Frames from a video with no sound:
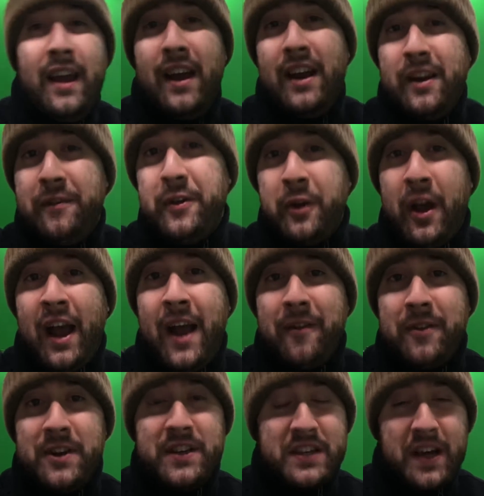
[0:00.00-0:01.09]
And if you
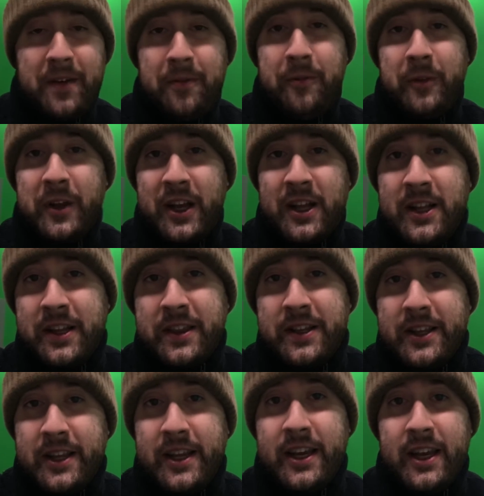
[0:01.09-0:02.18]
haven't, definitely click the
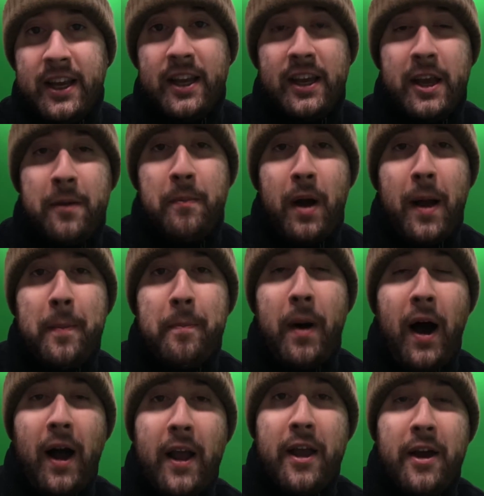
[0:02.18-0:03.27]
link in my
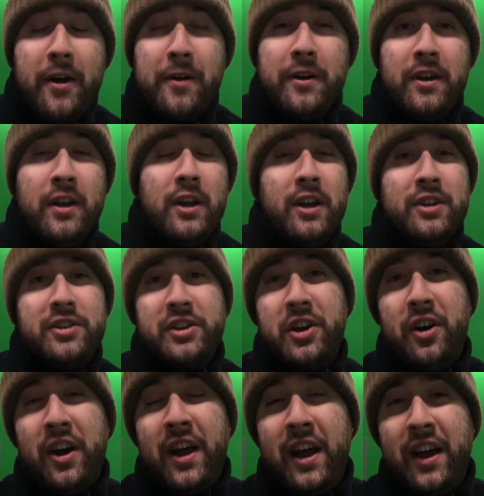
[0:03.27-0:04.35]
bio to
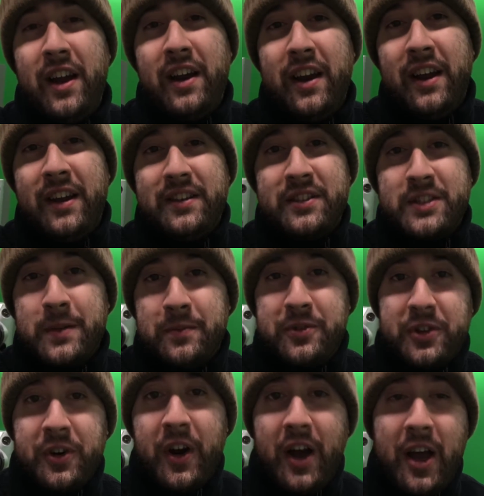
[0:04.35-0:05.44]
go ahead and
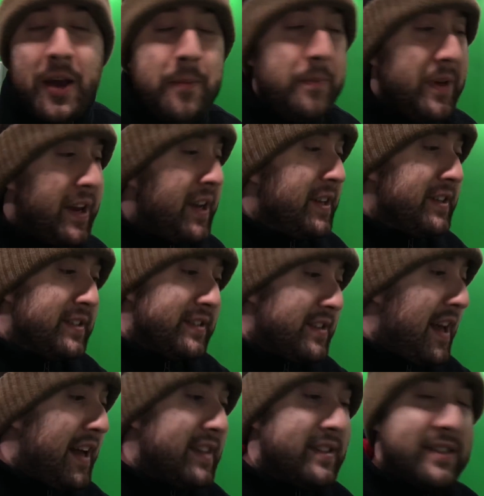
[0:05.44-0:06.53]
subscribe, because
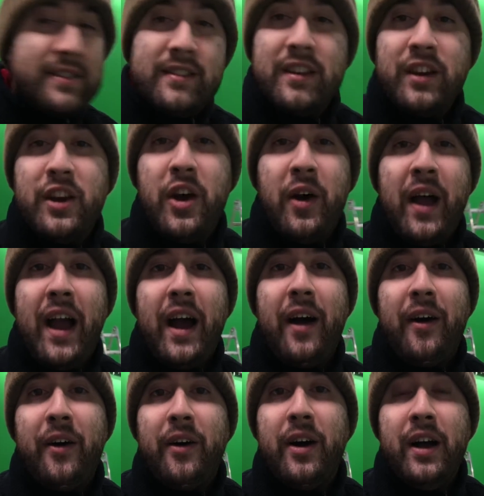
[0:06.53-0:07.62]
that's,
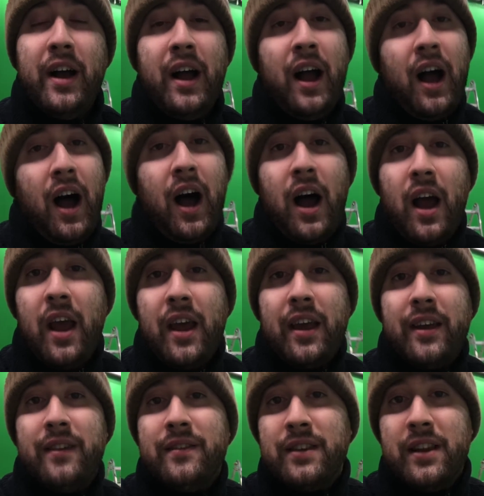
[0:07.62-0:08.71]
how
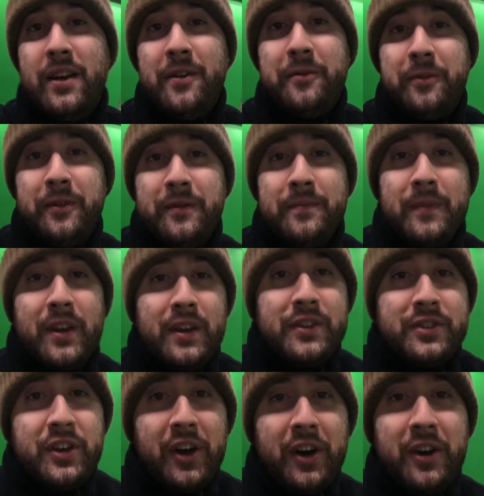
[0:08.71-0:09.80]
I live.
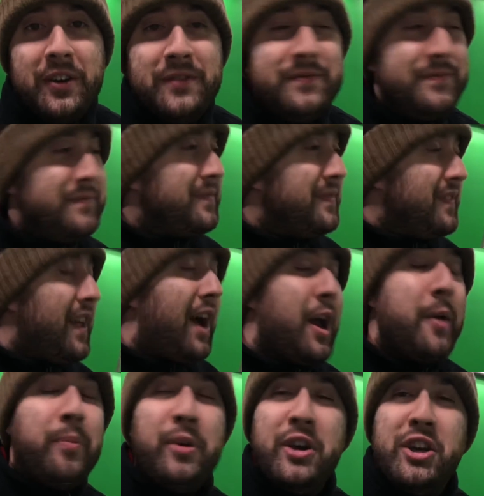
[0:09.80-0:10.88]
So I
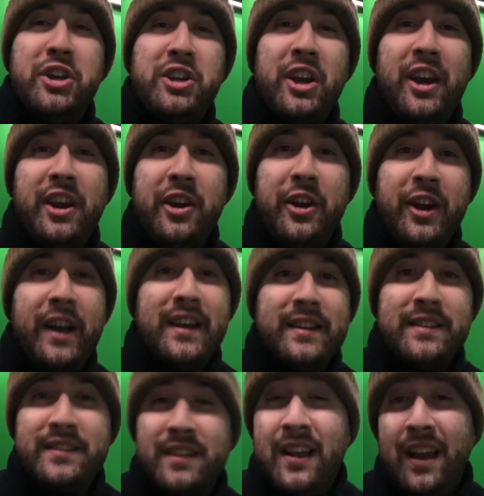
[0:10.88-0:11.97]
appreciate you
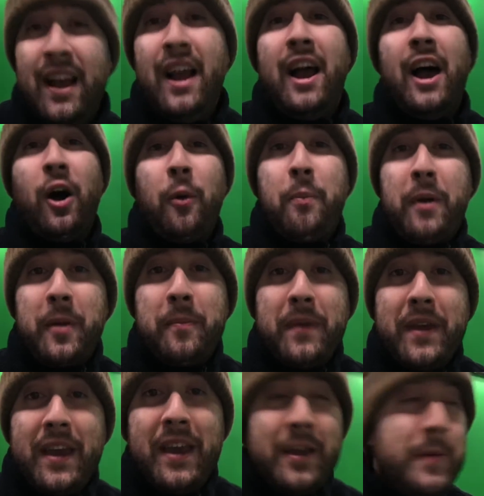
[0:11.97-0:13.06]
guys helping
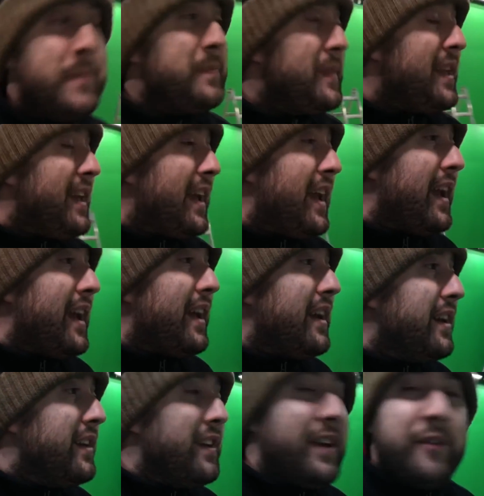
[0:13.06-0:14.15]
me.
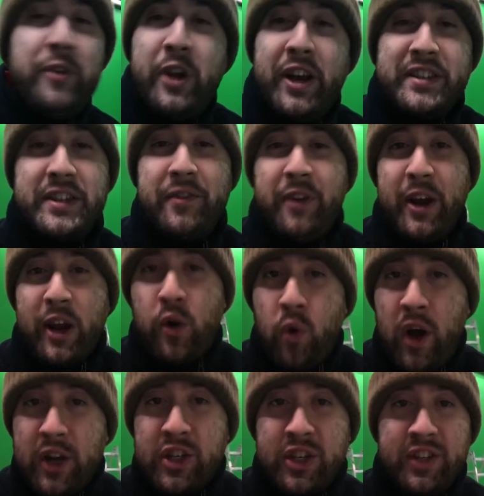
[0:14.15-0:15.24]
And if you guys have any
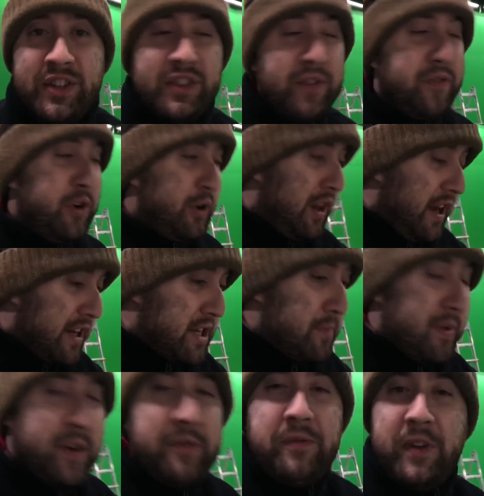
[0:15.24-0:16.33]
questions, if you'd like to
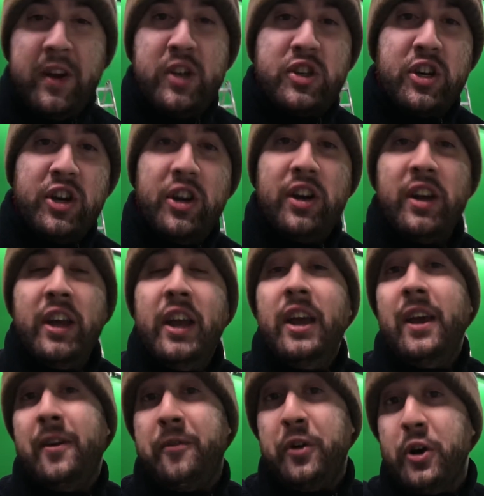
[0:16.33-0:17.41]
be featured,
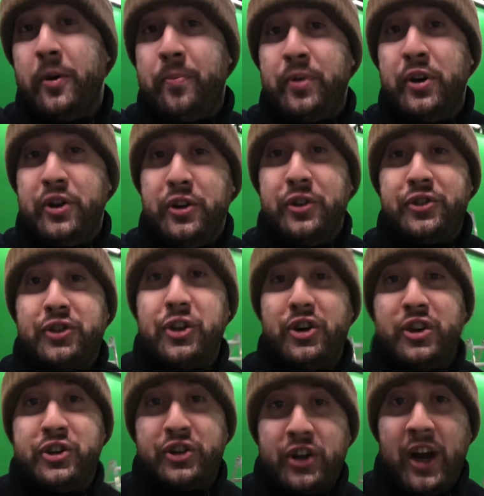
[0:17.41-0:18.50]
if you're a producer or
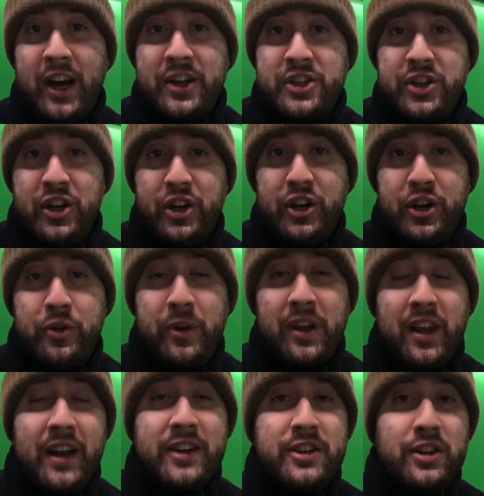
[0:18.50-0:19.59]
director and you would
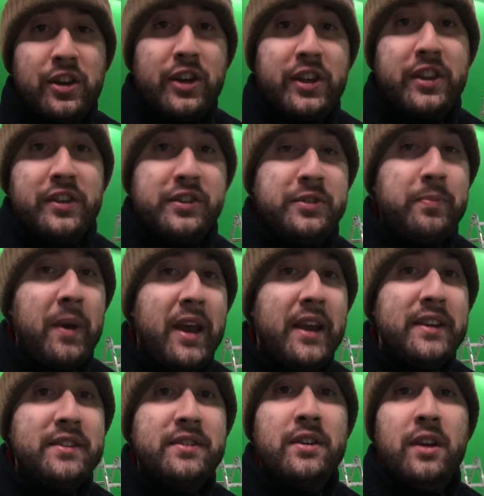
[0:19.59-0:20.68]
like to look at the
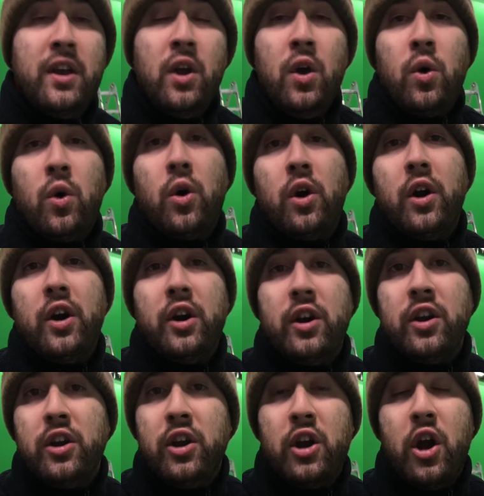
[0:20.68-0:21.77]
space or,
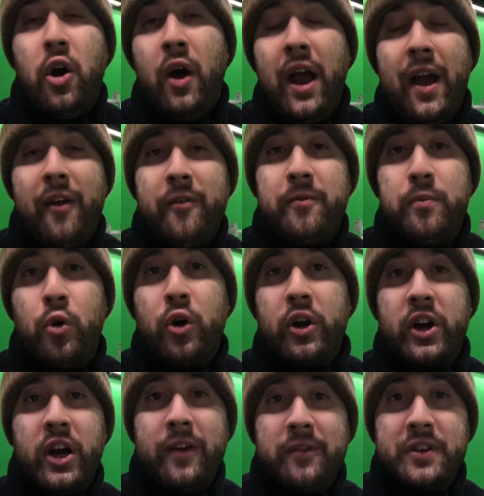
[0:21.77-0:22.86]
have more
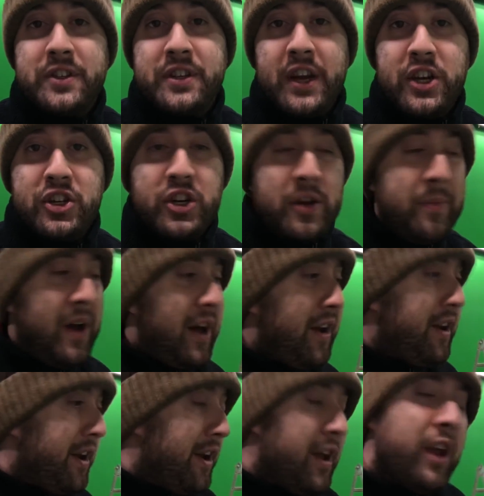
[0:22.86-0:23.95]
conversation
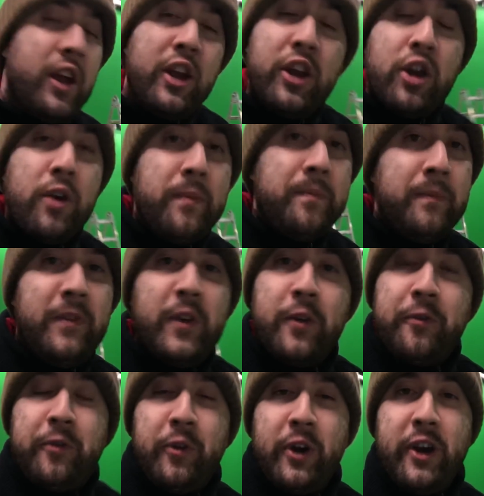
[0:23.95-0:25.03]
about it, feel
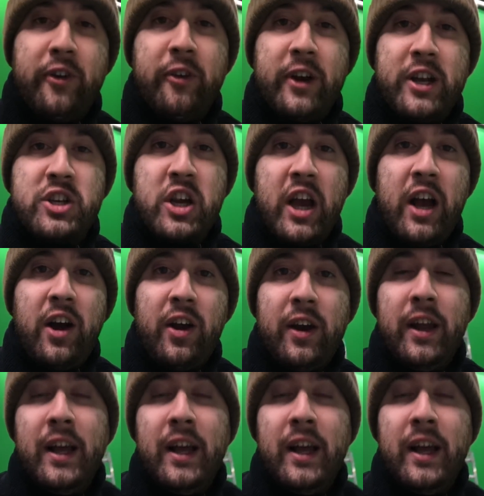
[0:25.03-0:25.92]
free to reach out.